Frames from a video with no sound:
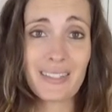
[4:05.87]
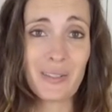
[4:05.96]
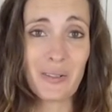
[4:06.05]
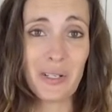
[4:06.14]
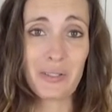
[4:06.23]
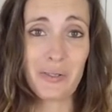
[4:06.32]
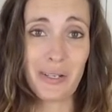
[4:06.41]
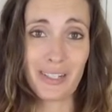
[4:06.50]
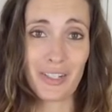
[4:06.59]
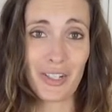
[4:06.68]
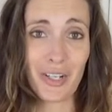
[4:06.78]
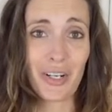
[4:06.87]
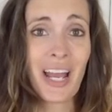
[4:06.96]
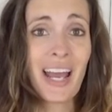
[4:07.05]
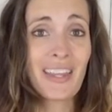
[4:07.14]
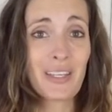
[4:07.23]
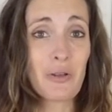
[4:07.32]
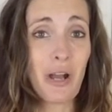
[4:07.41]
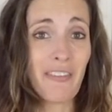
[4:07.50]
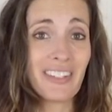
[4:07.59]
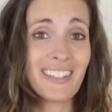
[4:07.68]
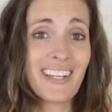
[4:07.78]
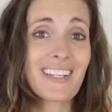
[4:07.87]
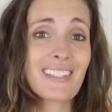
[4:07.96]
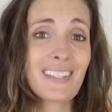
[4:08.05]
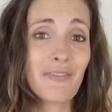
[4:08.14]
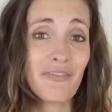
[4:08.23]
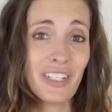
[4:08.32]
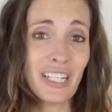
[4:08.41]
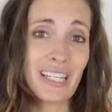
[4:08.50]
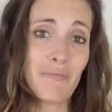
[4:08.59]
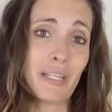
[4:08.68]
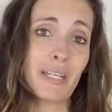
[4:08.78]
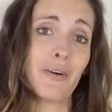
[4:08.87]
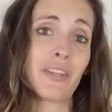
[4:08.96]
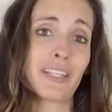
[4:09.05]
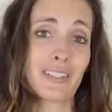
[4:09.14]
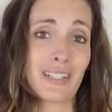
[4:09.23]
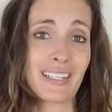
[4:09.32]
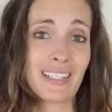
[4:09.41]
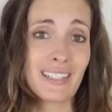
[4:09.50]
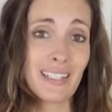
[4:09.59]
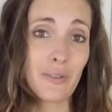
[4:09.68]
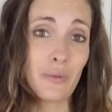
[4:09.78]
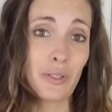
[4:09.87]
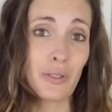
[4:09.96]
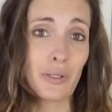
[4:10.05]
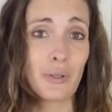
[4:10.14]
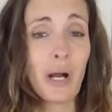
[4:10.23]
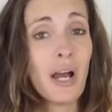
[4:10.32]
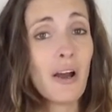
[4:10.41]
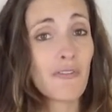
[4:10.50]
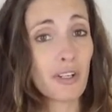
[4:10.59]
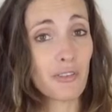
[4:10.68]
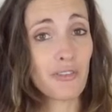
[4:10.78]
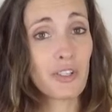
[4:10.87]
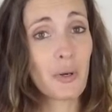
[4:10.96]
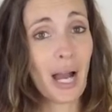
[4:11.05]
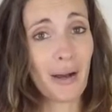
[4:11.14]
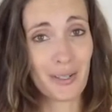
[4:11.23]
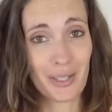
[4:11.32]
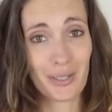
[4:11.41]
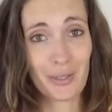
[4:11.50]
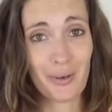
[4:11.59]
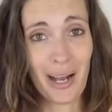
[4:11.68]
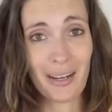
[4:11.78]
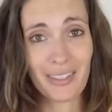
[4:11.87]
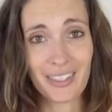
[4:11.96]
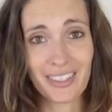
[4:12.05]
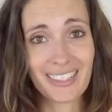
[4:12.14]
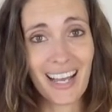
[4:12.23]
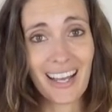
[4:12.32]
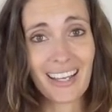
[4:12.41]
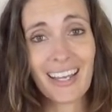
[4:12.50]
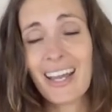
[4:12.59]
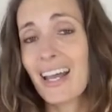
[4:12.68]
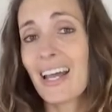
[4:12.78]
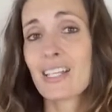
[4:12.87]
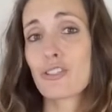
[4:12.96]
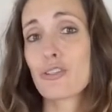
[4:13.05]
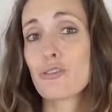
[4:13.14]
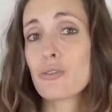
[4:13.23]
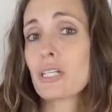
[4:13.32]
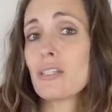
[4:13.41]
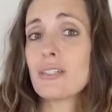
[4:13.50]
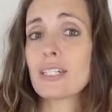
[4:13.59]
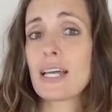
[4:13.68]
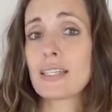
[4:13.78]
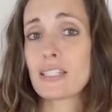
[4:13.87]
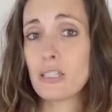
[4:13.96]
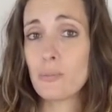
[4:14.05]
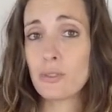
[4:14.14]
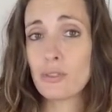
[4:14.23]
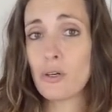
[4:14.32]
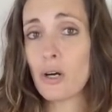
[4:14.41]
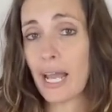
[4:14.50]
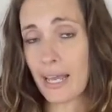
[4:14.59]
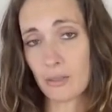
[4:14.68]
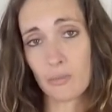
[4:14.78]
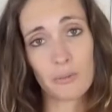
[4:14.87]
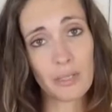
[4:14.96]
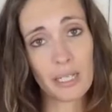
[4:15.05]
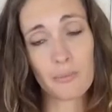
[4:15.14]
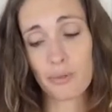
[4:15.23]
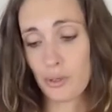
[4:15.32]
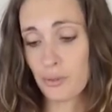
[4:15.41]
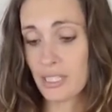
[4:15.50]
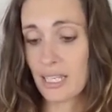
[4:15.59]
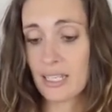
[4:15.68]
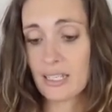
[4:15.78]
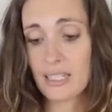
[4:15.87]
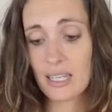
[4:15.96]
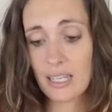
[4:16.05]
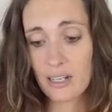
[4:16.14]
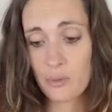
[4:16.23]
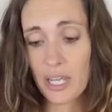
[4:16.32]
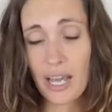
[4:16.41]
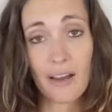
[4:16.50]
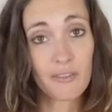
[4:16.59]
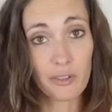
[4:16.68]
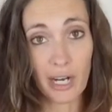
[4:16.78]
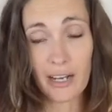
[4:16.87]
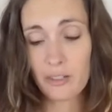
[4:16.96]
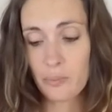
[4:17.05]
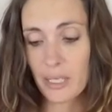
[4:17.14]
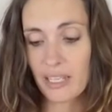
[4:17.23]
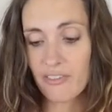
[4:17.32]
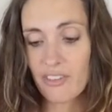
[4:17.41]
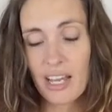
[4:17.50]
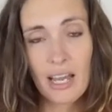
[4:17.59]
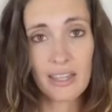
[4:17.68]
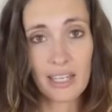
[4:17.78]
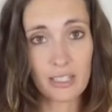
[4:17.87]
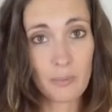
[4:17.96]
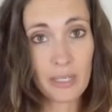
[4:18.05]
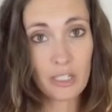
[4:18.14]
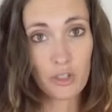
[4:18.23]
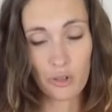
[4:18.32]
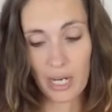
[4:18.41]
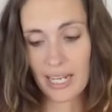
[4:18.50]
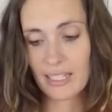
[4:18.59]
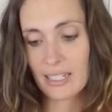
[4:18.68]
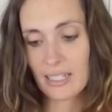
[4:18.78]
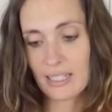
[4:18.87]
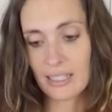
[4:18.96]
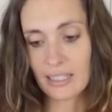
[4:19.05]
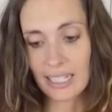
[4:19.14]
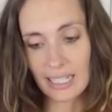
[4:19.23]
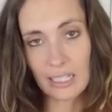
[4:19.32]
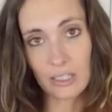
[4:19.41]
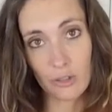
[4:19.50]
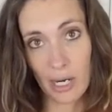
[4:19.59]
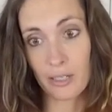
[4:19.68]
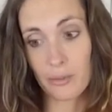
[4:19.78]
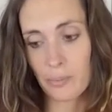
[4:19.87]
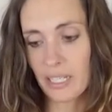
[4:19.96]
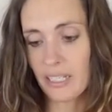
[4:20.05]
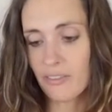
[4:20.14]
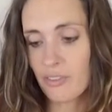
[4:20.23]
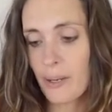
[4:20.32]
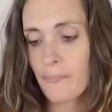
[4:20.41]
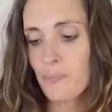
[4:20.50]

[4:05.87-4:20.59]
is going to ensure that you have a nice filling meal that's going to stick with you for a few hours throughout your day. And so you can look at typical animal meat proteins. Here we have ground beef that's been drained and is lean ground beef.